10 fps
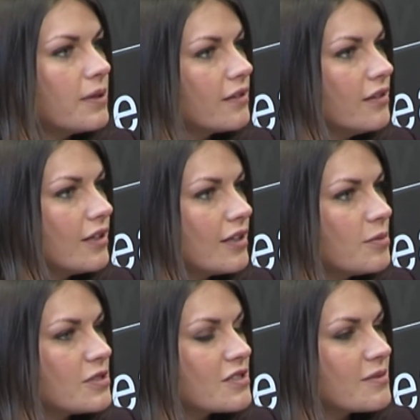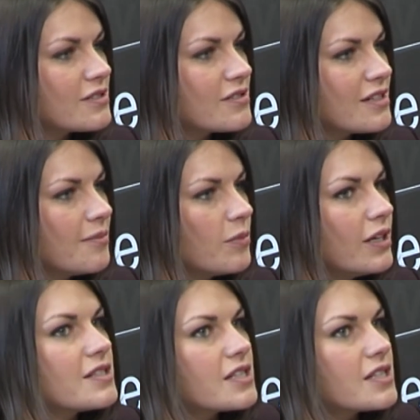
but you know, they pushed it to extra time and won it.